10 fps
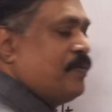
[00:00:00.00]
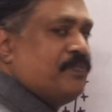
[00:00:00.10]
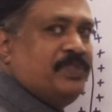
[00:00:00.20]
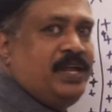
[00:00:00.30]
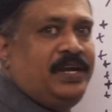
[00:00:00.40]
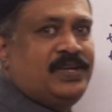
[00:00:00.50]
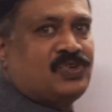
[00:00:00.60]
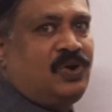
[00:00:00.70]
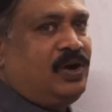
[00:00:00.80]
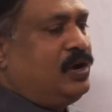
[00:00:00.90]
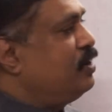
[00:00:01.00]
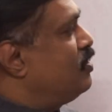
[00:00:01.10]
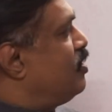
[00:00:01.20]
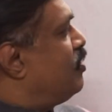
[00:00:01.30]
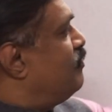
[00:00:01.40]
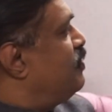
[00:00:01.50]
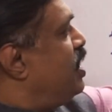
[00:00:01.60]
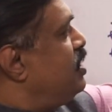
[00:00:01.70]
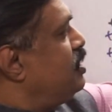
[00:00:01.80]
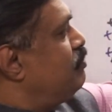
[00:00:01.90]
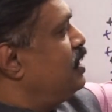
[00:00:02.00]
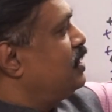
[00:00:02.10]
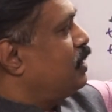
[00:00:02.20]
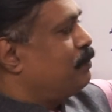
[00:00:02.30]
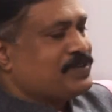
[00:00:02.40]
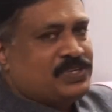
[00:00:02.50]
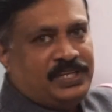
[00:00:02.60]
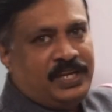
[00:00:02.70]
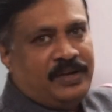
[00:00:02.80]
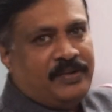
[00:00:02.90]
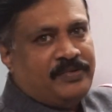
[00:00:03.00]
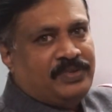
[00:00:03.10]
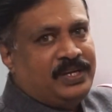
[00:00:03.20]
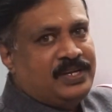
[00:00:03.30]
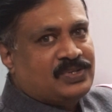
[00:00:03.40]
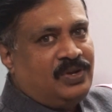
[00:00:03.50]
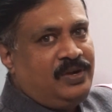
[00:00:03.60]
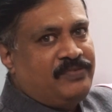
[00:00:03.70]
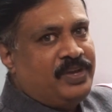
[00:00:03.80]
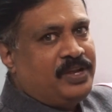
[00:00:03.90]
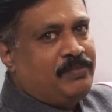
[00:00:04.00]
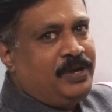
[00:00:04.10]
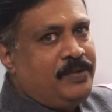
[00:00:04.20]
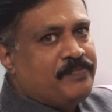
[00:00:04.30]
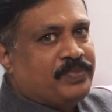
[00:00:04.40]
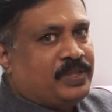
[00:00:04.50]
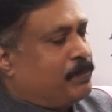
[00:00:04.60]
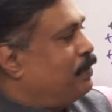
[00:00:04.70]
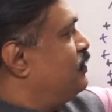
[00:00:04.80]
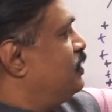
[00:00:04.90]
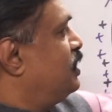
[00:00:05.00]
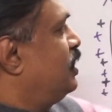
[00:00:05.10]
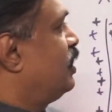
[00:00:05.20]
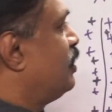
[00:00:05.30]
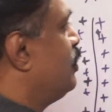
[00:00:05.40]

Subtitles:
then it is called variable capacitor. Then it is called variable capacitor.